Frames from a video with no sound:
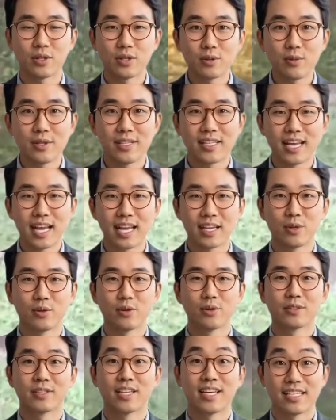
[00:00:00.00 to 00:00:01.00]
A lone
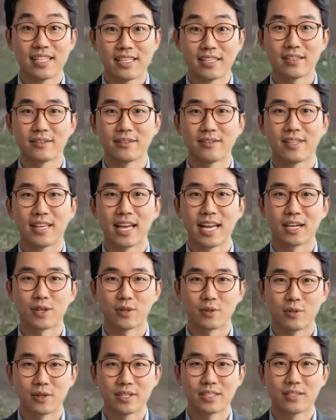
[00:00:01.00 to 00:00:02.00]
Ukrainian tank
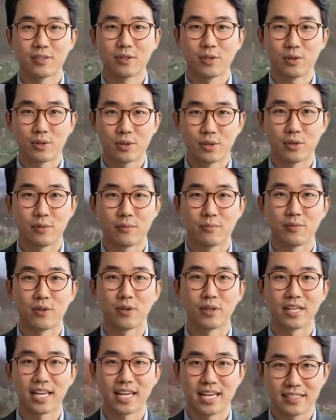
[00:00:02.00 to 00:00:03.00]
intercepts an entire hostile
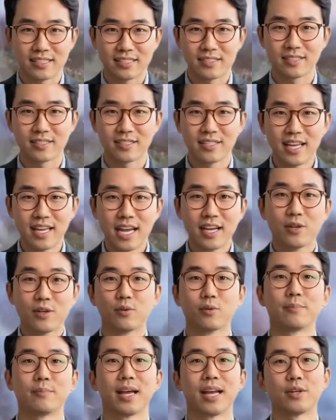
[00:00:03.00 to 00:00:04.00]
column.
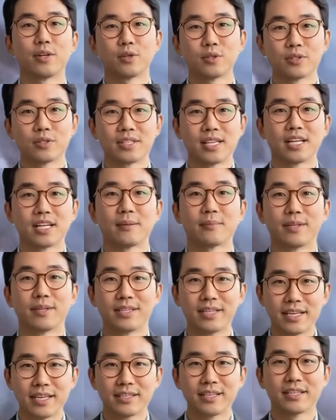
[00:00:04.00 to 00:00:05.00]
The lead vehicle
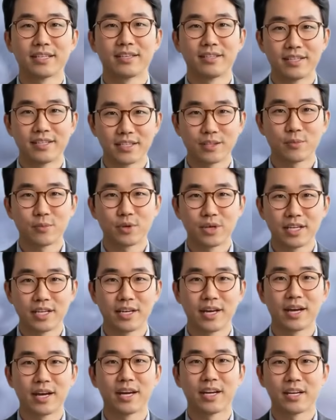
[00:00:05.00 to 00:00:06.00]
accelerates only to
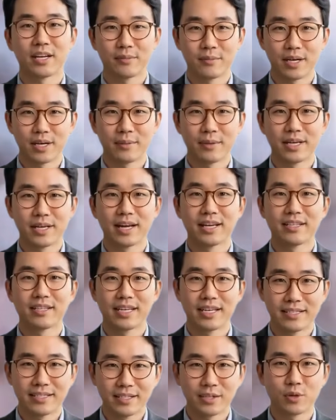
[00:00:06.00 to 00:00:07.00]
absorb a precision direct
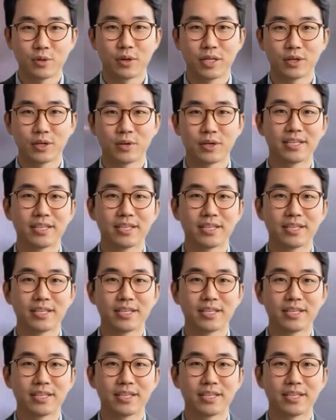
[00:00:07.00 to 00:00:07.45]
hit. The